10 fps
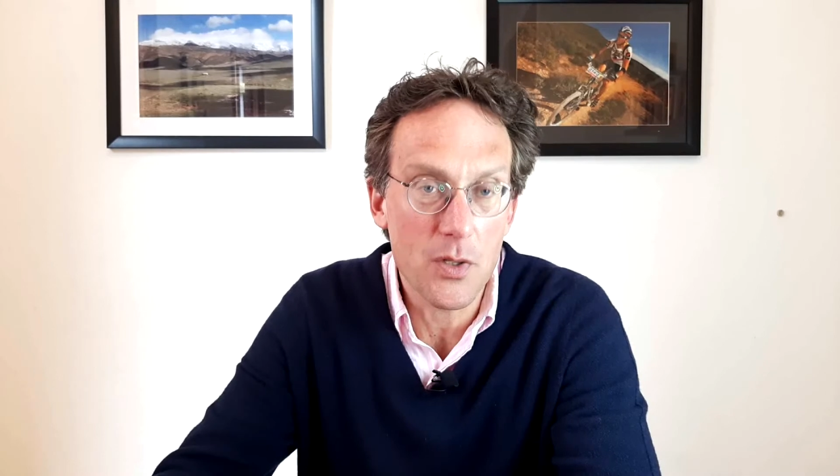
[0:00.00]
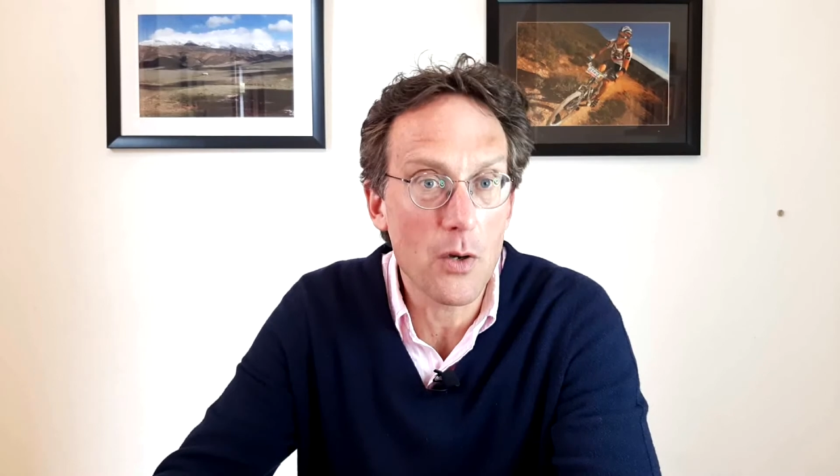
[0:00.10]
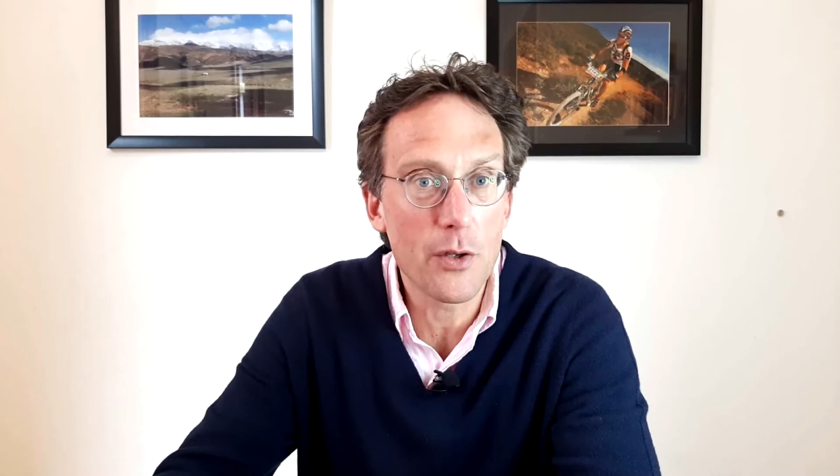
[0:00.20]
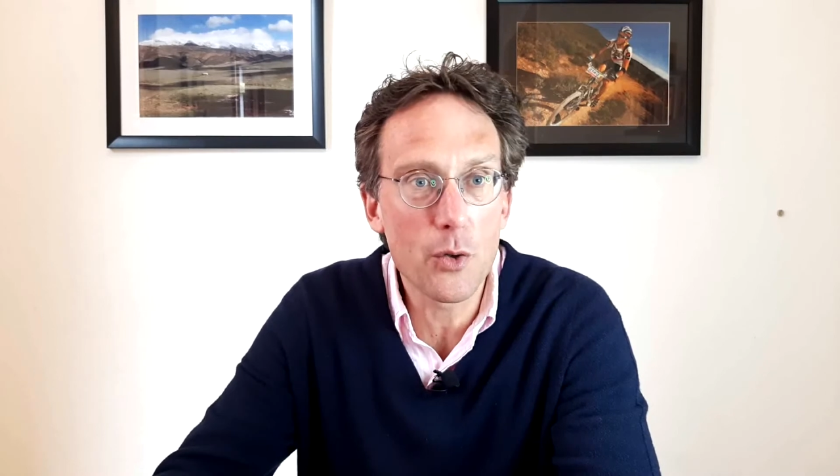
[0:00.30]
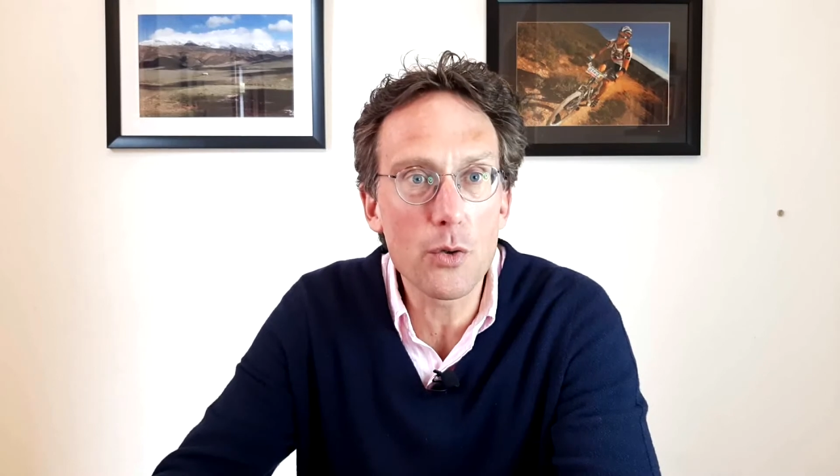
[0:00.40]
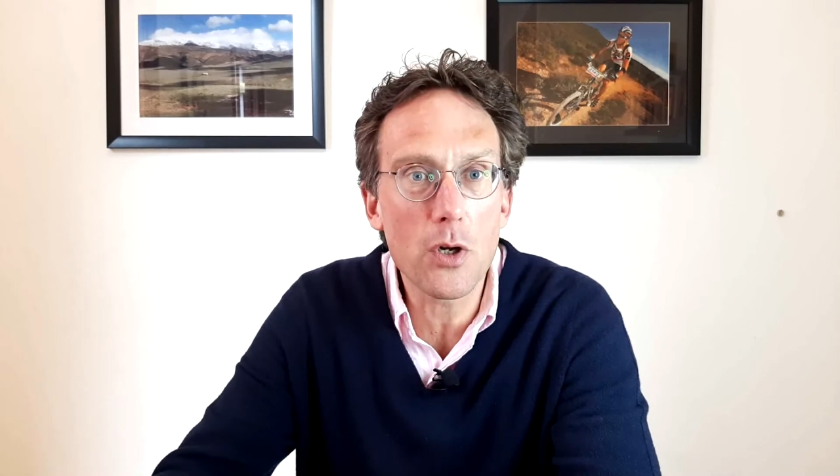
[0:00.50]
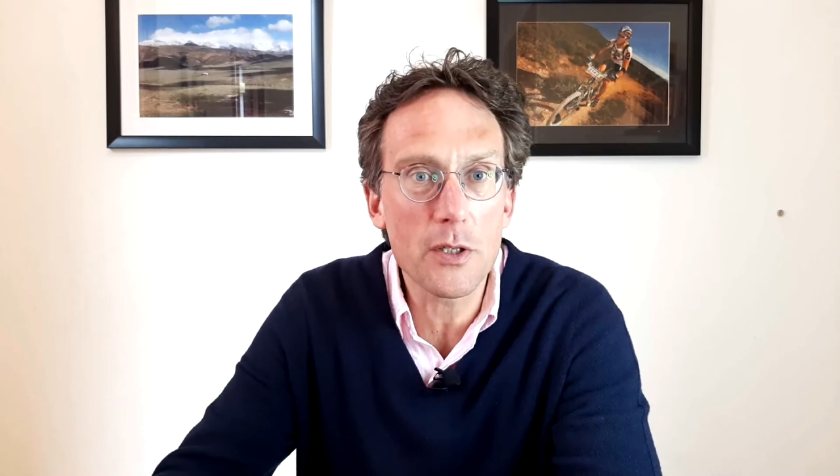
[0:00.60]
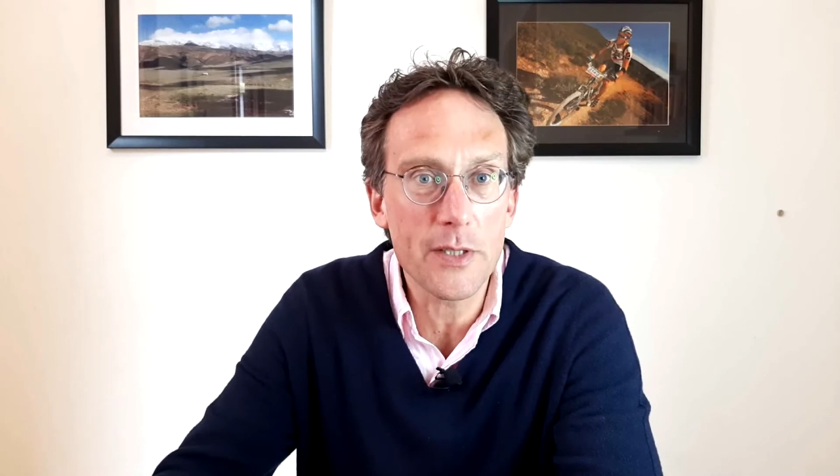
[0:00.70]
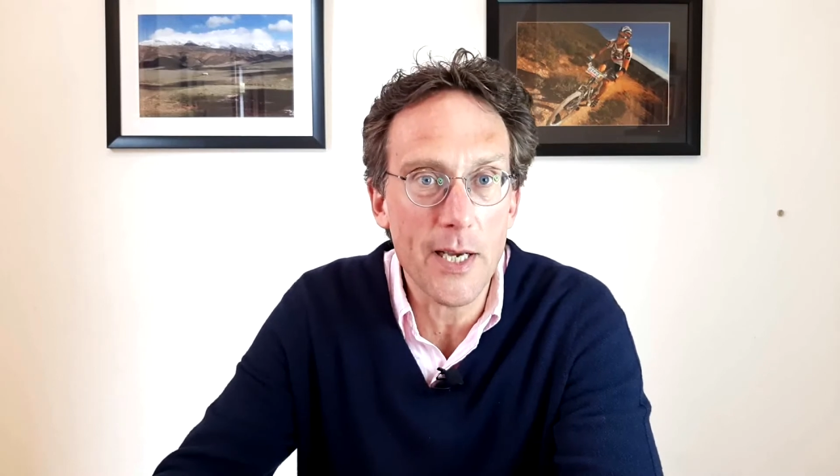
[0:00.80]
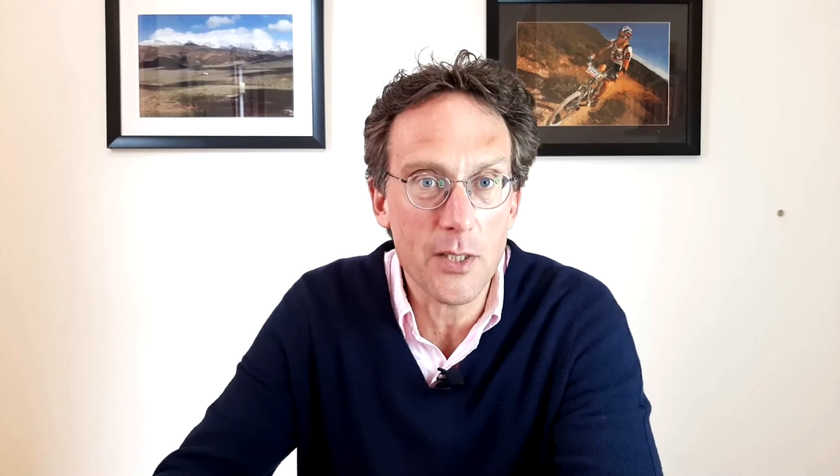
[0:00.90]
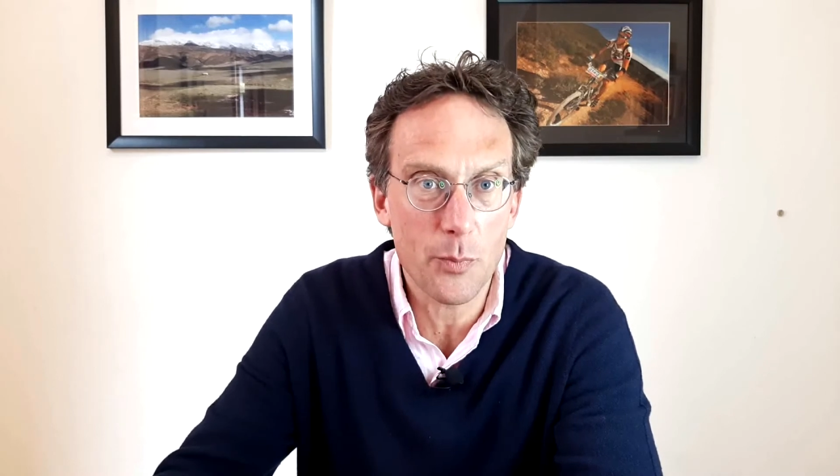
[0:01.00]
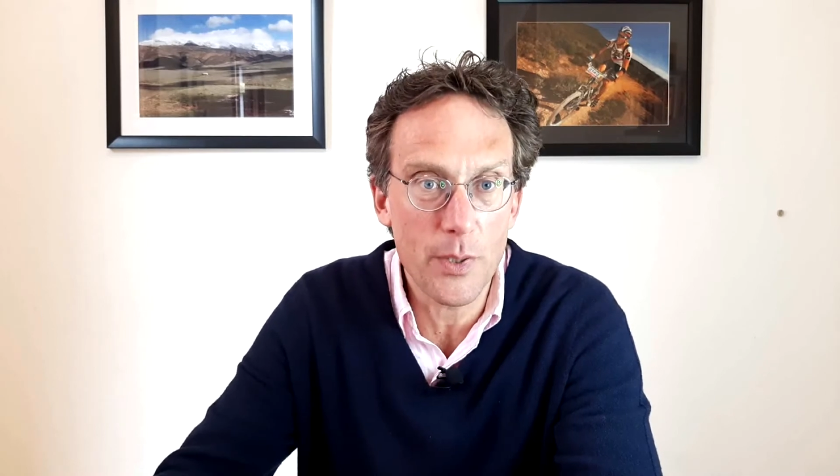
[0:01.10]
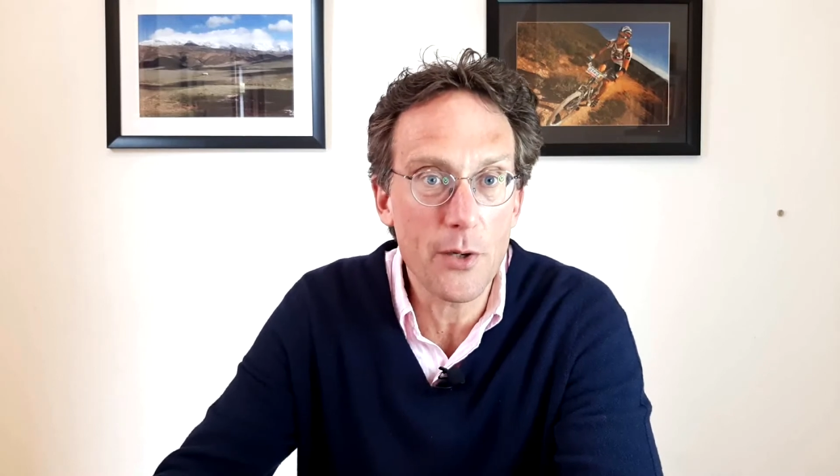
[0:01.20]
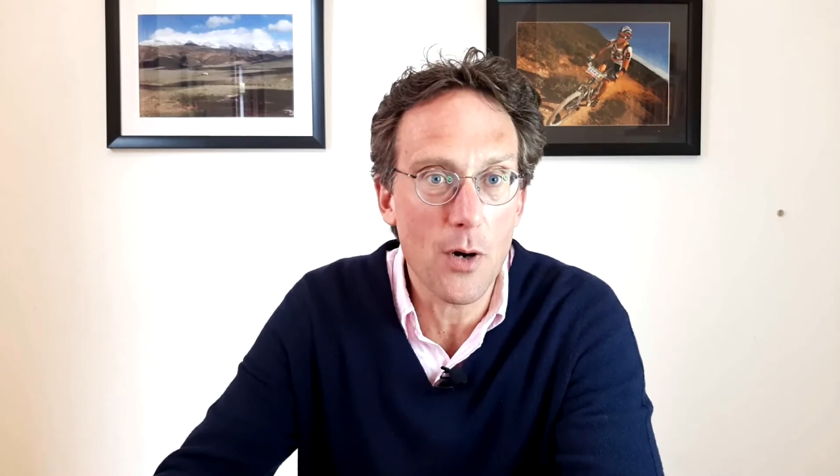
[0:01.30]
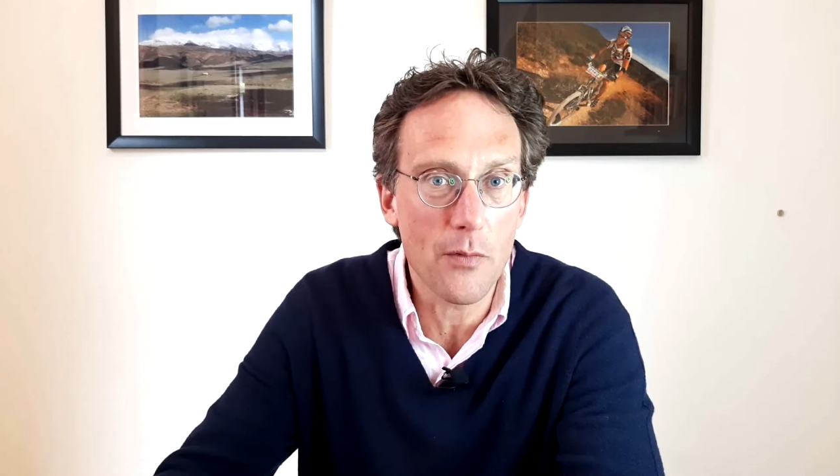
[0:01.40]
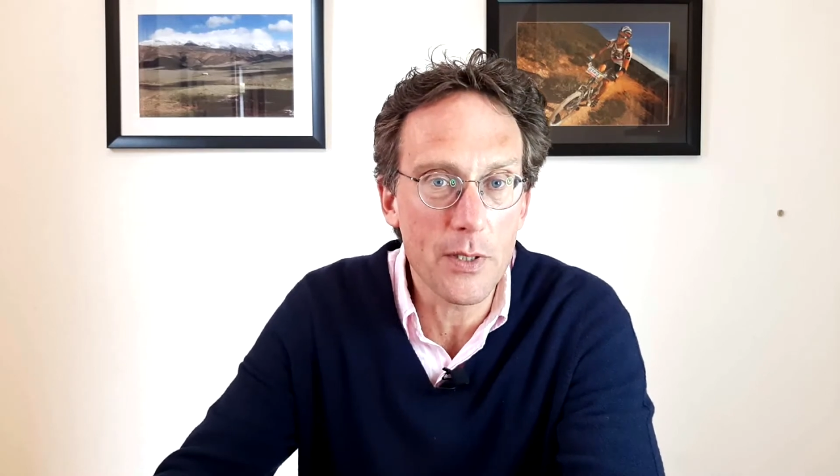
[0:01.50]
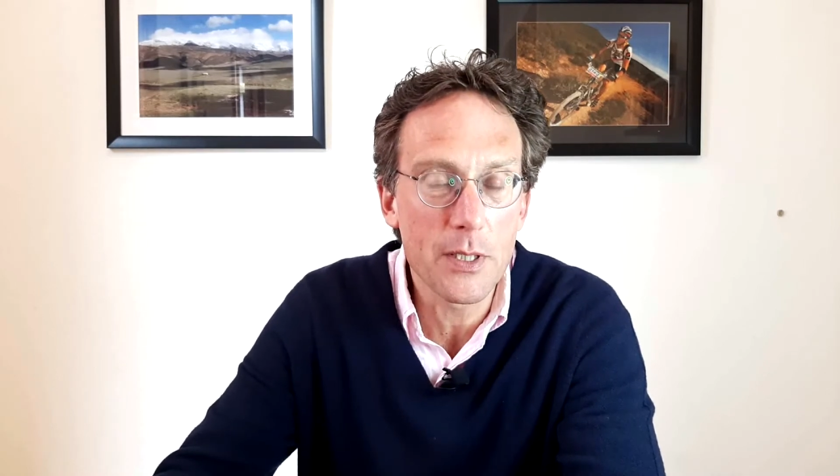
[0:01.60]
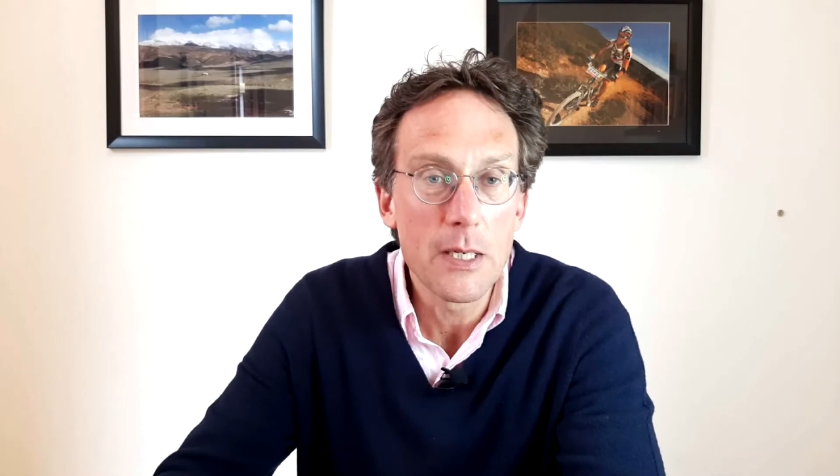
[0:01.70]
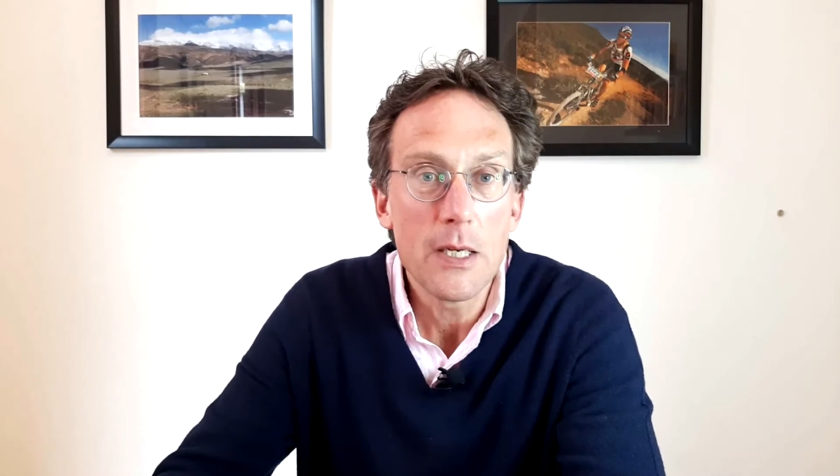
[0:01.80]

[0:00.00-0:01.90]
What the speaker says: Now, in the good old days, pre-COVID,